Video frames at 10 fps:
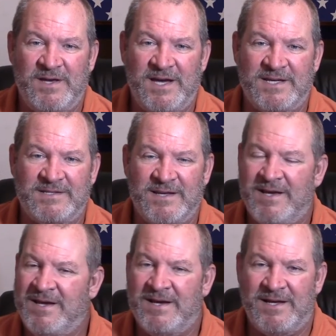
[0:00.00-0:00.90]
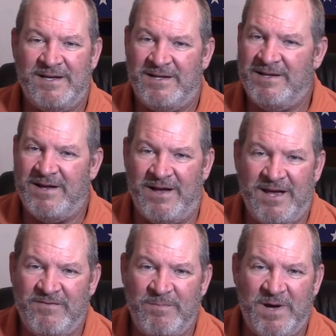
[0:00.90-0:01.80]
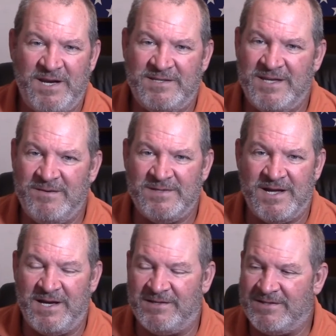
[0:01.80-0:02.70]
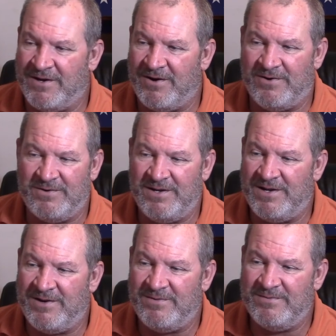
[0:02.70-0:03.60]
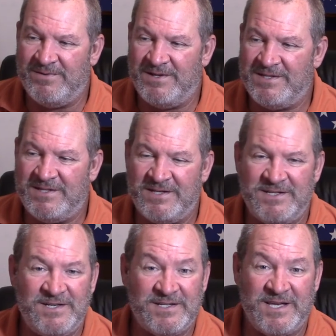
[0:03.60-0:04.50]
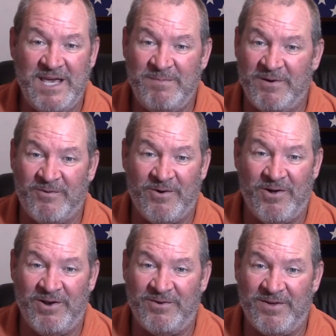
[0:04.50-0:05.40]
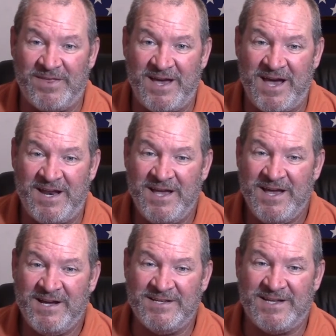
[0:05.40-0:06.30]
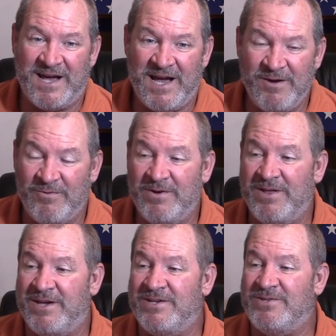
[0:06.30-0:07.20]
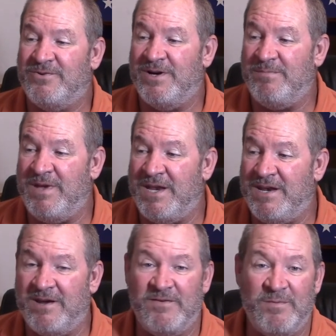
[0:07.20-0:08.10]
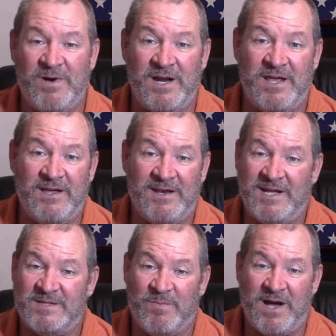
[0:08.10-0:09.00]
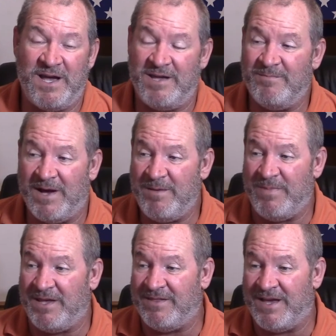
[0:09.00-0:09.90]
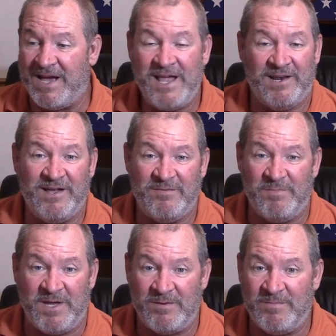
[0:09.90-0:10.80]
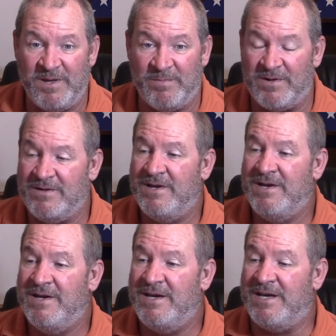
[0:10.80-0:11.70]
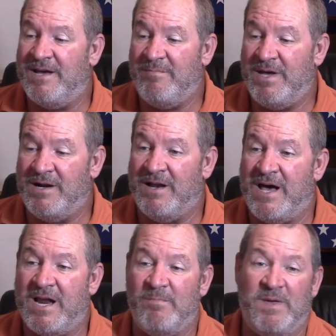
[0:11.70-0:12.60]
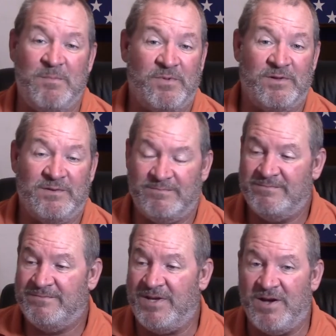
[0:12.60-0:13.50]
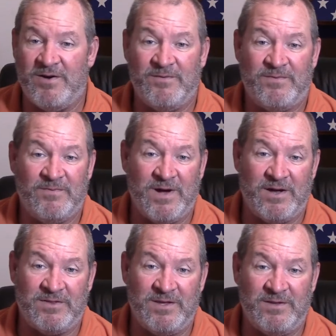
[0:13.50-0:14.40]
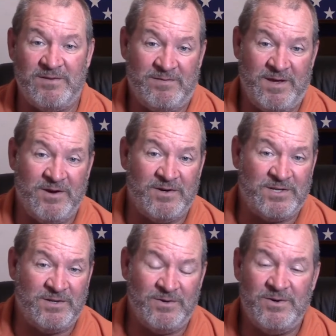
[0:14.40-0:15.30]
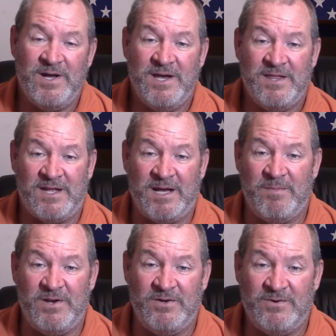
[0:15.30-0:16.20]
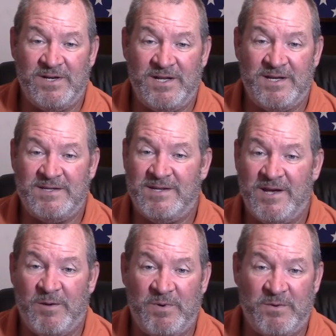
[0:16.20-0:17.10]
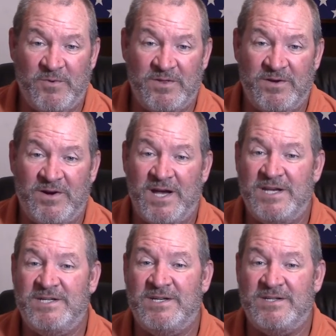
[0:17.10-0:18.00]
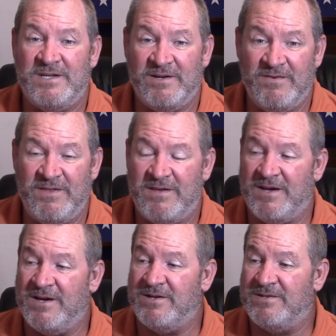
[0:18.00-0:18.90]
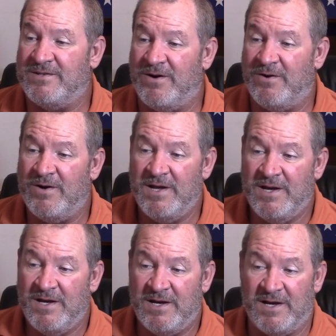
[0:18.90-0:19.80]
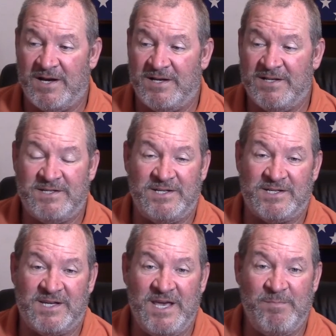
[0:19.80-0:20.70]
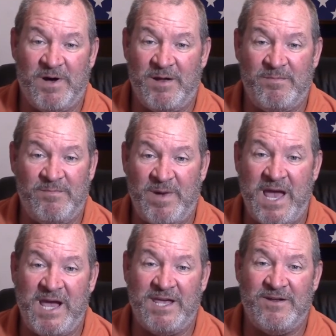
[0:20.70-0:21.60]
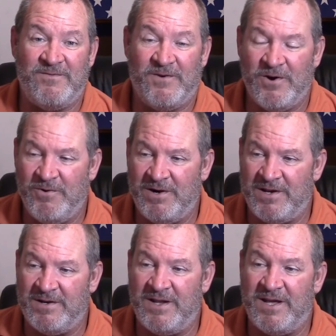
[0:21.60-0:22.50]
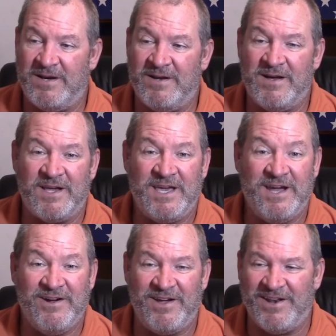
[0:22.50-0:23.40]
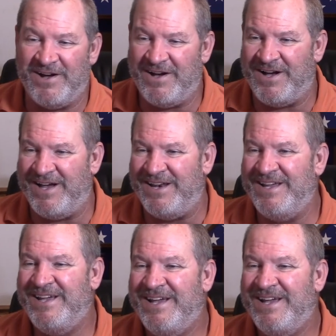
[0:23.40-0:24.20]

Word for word: Yes, everybody seems nice, so, you know, let's, let's just keep it rolling with that, because I really enjoy meeting everybody, and that's my, my big thing. I love meeting people, and I've met a lot of people, you know, throughout the year or two that I've been doing this, helping them with their edges, everything else. So uh, let's just keep on banking it forward and, and uh, carrying on.